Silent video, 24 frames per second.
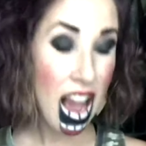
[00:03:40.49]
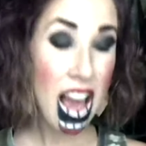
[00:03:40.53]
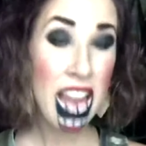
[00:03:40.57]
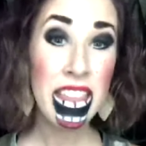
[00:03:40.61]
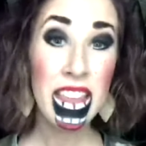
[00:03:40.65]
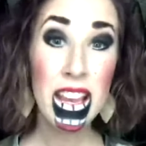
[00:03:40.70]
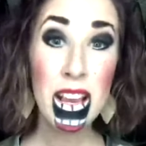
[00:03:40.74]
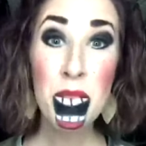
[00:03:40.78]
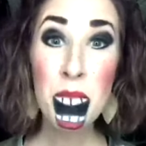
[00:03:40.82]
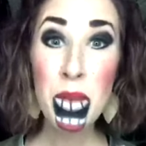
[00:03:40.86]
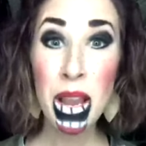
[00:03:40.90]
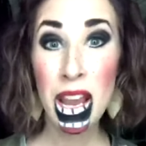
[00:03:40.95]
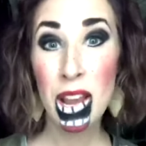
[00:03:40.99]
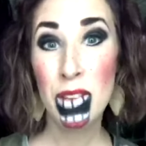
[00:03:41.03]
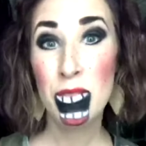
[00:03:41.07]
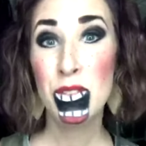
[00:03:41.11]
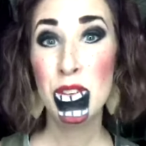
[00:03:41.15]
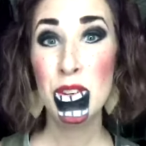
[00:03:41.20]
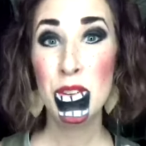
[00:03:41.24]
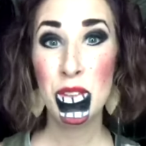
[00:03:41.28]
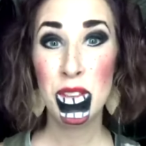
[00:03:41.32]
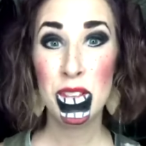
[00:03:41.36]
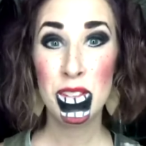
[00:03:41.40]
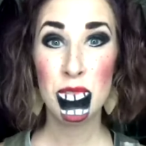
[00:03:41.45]
I think I might have
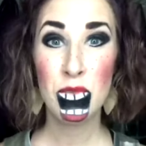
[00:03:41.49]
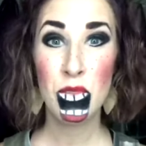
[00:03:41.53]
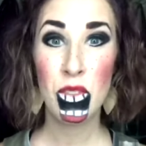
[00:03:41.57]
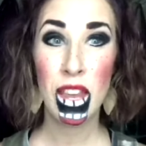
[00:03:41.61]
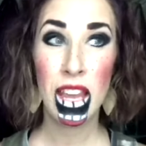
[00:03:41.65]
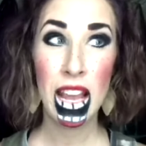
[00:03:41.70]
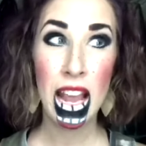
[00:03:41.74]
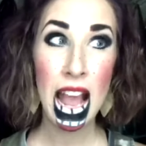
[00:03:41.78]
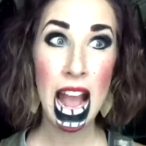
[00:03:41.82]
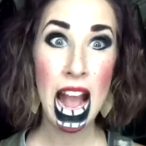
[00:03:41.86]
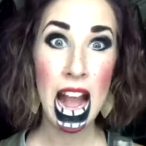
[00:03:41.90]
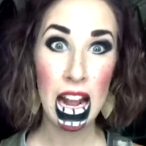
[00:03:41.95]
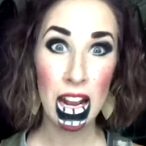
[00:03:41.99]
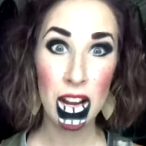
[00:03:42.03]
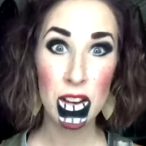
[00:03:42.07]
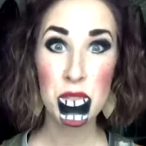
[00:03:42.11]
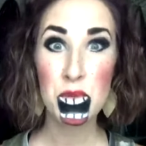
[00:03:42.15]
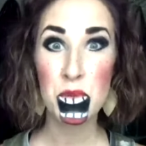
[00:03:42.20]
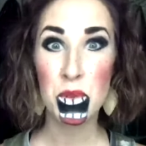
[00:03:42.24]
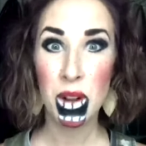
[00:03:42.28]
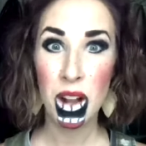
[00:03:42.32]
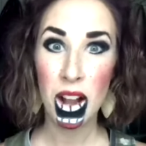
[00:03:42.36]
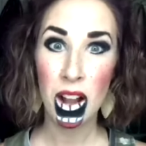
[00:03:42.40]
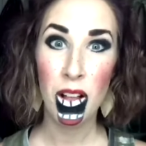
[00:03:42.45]
to do this for like
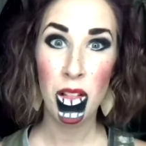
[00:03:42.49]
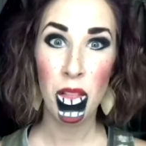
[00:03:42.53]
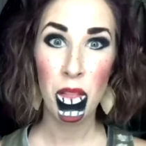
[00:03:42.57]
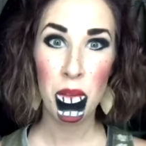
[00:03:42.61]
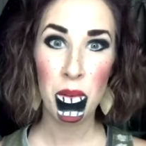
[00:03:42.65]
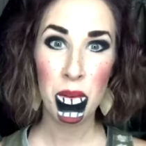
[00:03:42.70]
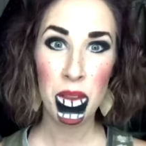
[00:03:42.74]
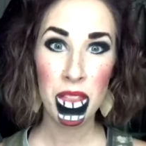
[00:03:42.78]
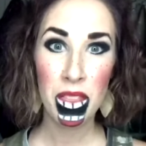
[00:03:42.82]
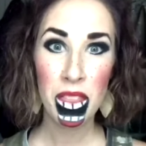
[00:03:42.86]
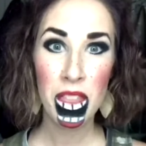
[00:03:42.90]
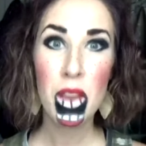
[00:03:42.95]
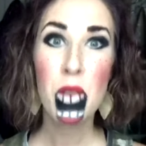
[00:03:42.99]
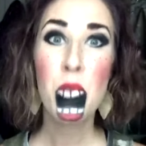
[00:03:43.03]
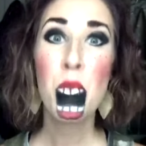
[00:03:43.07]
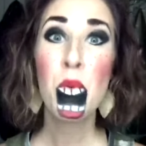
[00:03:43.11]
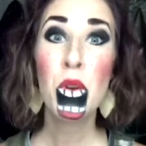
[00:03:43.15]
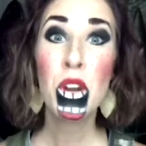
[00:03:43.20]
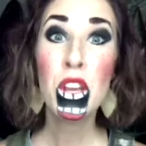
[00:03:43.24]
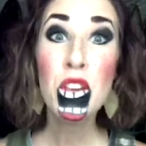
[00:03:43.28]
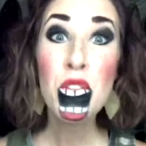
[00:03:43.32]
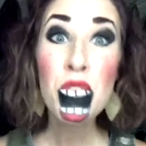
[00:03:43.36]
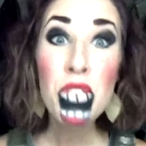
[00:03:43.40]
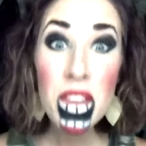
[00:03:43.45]
actual Halloween. Like,
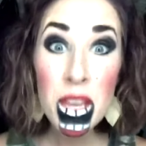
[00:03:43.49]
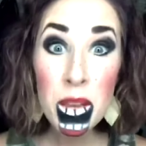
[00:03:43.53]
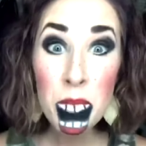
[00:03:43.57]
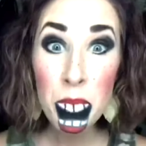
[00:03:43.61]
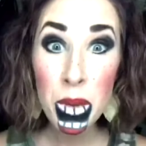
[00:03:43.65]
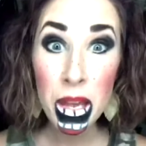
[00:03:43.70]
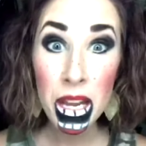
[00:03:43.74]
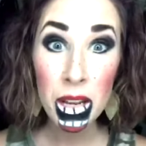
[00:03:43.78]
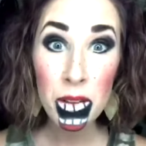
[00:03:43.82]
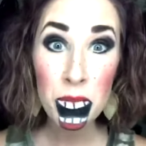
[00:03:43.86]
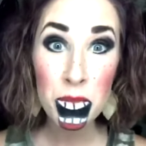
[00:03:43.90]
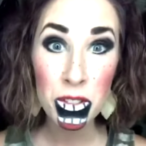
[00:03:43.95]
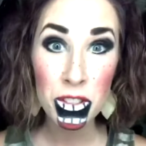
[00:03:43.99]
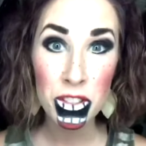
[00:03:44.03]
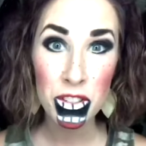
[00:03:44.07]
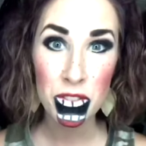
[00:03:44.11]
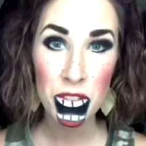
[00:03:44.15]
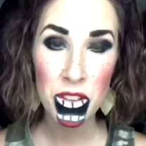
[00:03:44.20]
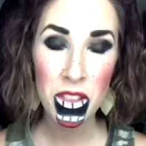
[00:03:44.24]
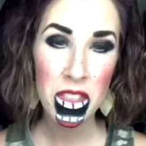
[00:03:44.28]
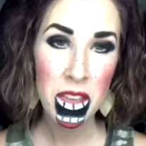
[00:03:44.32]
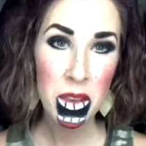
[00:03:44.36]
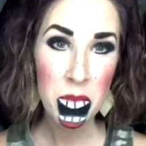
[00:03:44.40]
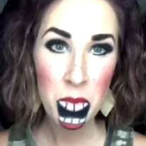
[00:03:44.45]
what do you think Benny will do?
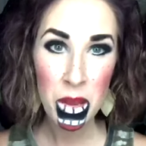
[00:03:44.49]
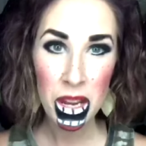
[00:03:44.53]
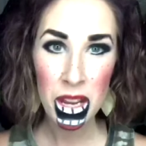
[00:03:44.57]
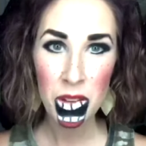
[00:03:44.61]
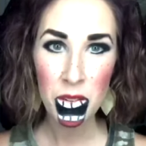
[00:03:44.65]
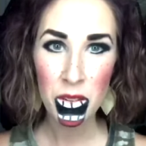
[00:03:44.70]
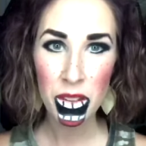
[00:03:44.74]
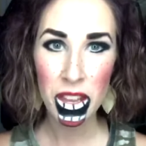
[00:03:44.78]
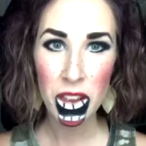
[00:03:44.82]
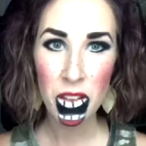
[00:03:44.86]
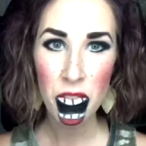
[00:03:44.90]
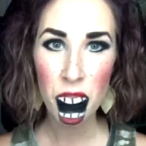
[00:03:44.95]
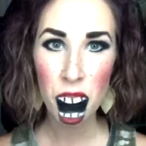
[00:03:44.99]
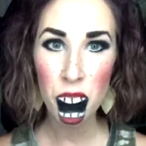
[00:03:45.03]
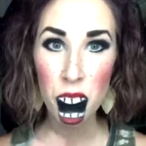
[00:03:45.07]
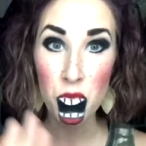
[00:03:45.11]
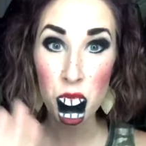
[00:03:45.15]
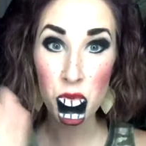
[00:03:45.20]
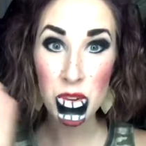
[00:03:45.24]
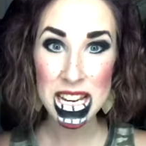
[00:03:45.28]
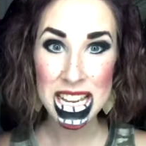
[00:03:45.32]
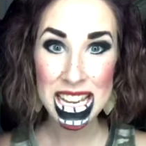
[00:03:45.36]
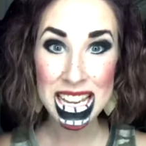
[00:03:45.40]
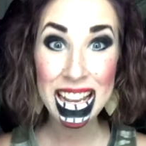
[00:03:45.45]
Do you think Benny will like
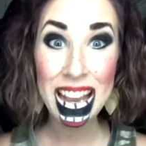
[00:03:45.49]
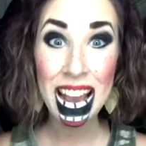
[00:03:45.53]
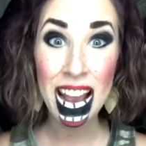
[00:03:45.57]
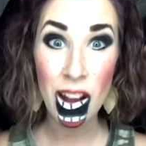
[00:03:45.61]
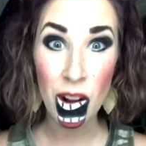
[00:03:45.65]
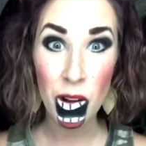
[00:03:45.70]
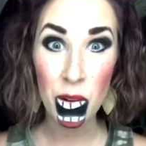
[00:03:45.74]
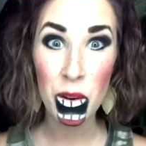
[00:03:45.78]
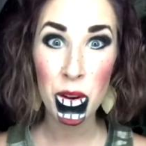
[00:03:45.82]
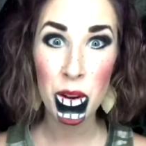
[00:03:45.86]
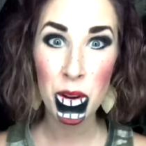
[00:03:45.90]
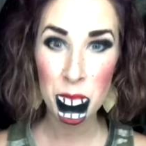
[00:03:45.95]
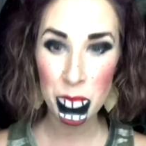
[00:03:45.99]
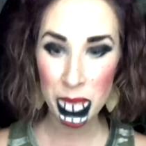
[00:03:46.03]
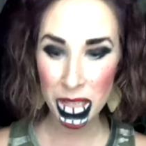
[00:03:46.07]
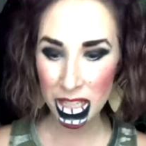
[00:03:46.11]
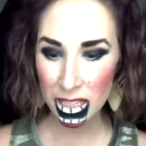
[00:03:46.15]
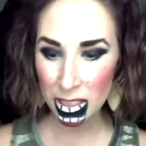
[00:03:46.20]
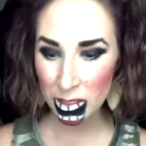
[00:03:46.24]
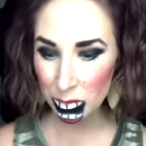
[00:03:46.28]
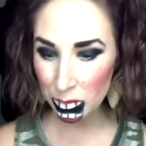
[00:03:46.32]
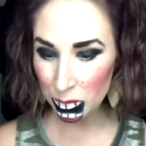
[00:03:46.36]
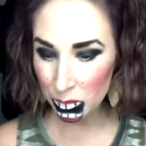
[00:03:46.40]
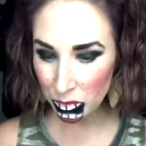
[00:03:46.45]
freak out on
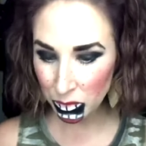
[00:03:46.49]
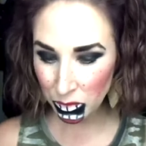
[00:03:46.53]
me?